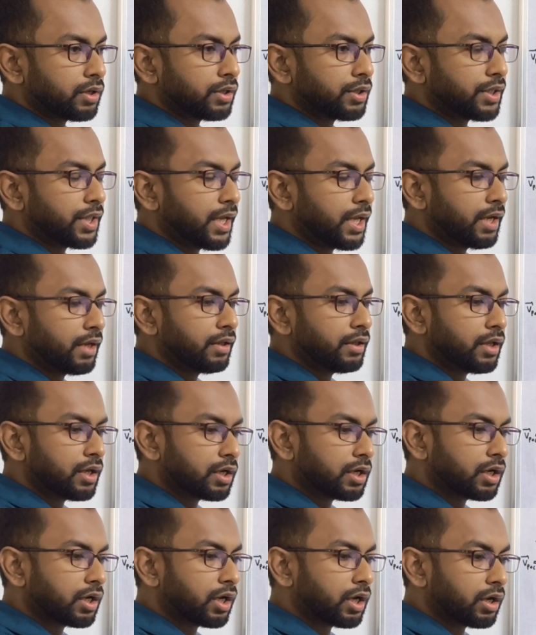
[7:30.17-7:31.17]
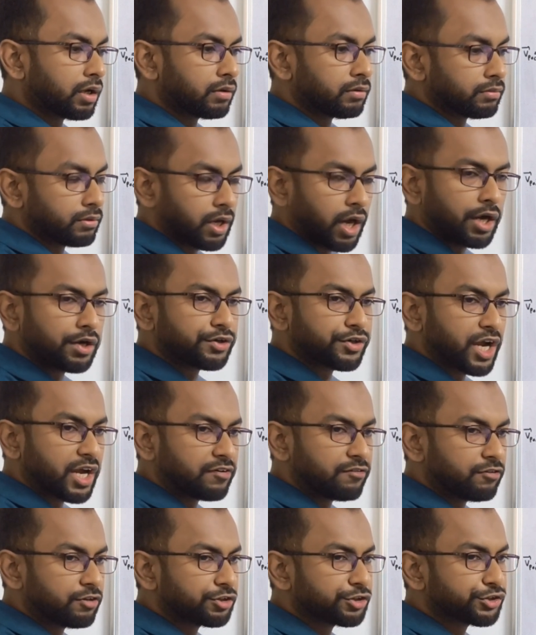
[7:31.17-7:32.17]
Then the car
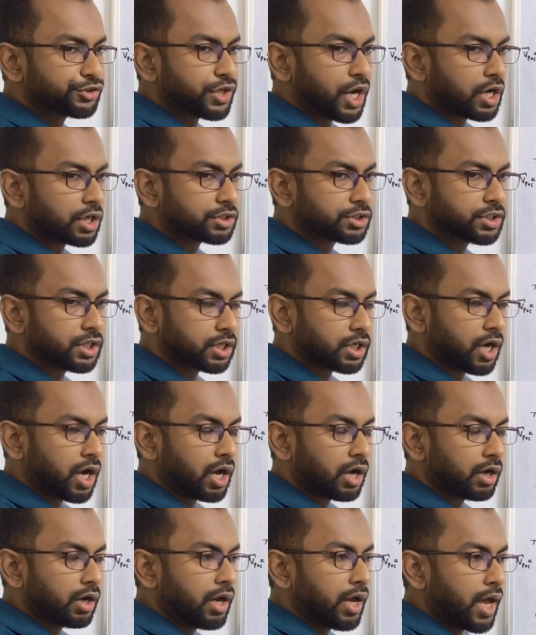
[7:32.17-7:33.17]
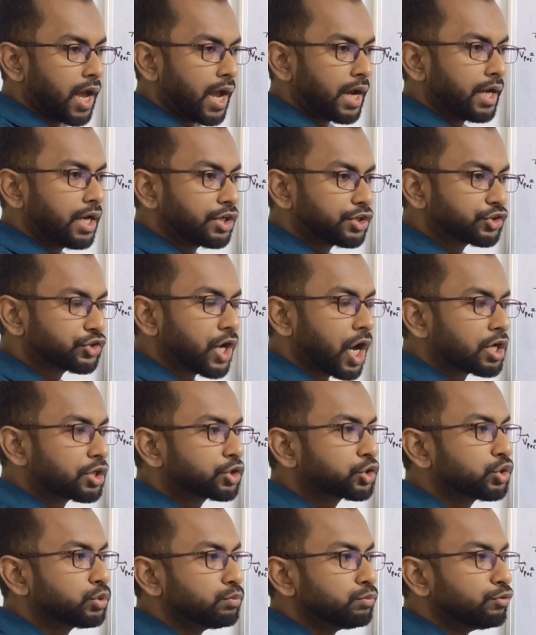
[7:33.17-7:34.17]
driver starts the car and it starts
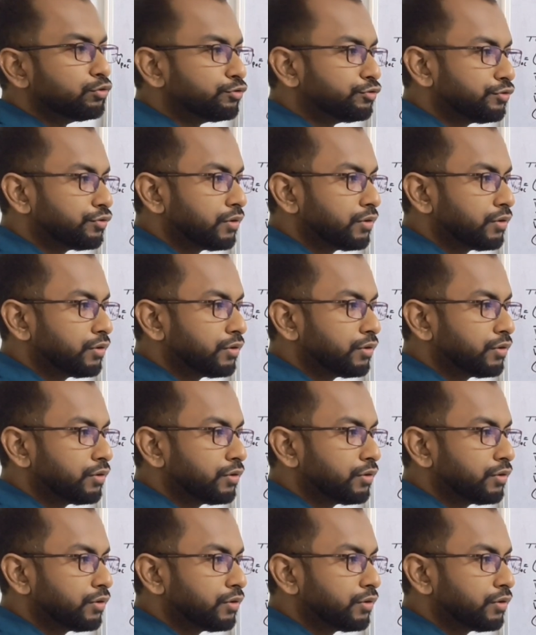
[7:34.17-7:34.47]
to move.